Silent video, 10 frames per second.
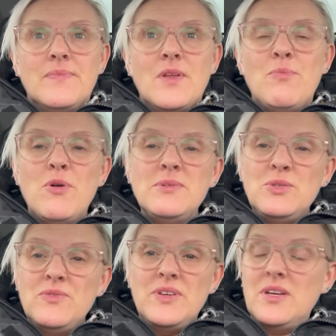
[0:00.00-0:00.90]
I'll probably
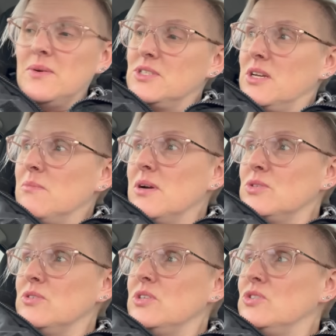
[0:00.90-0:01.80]
do a video, actually. I might
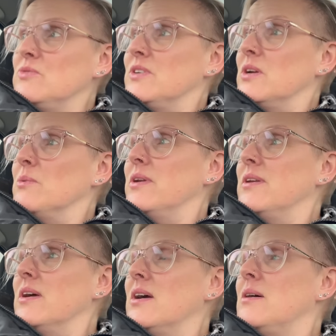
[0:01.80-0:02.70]
do a YouTube video
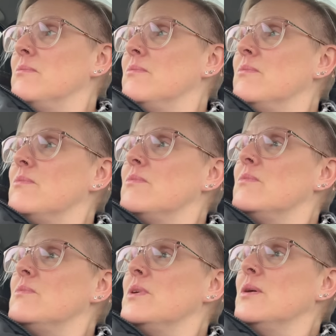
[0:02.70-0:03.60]
when
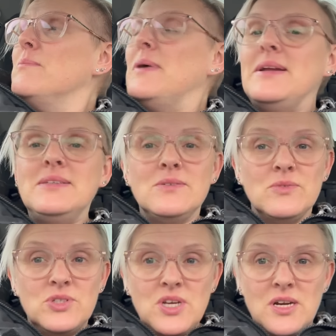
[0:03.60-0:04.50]
I'm painting all
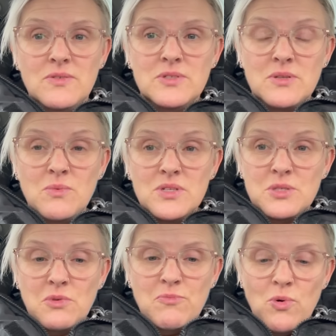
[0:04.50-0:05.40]
the shelves, the ones
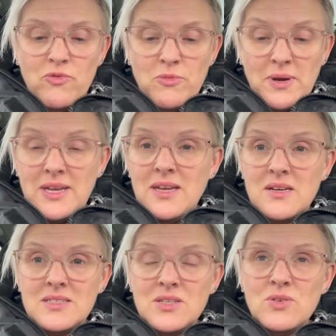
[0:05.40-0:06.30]
that we've bought from IKEA,
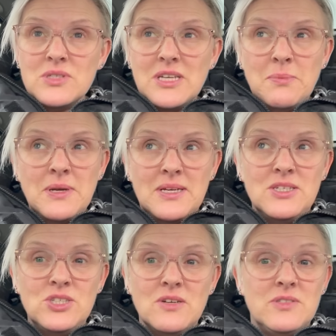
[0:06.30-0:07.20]
because they're not typically
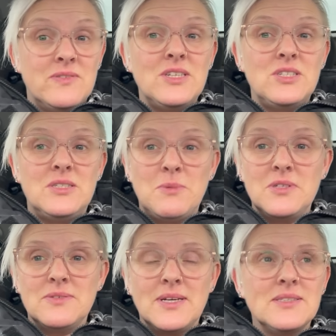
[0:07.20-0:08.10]
shelves, they're actually
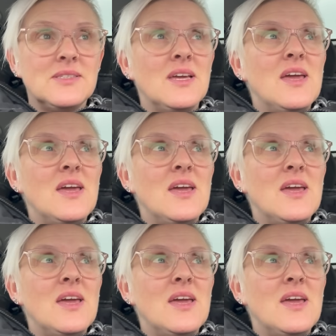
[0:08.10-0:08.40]
spice racks.